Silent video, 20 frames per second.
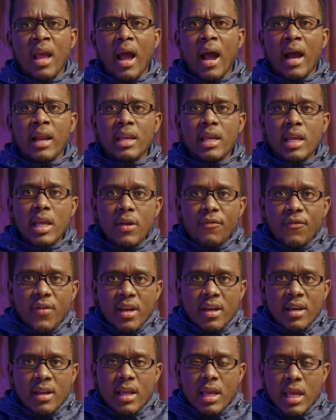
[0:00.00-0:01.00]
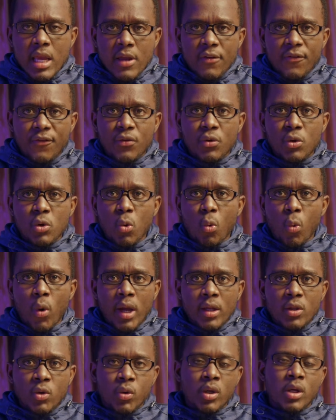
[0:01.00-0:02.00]
And even if you
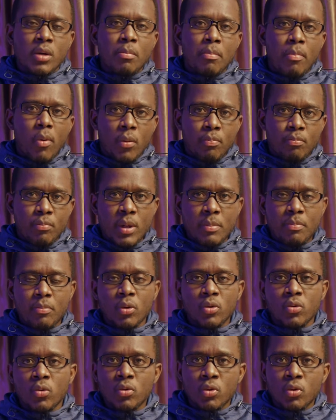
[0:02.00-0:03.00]
were to import people to